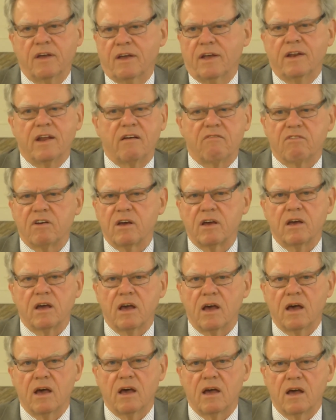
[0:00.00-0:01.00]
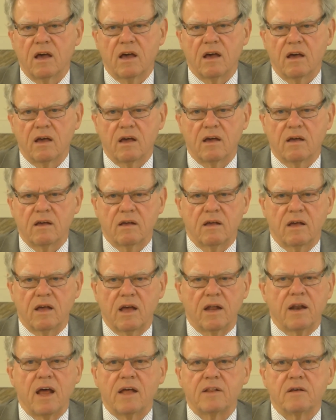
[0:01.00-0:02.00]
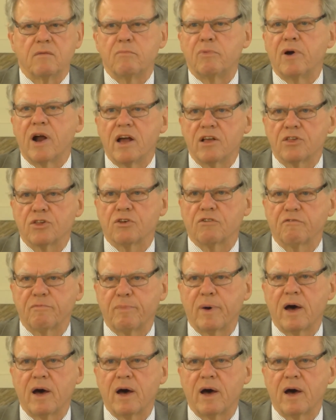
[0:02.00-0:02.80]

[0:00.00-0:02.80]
in a way, another branch of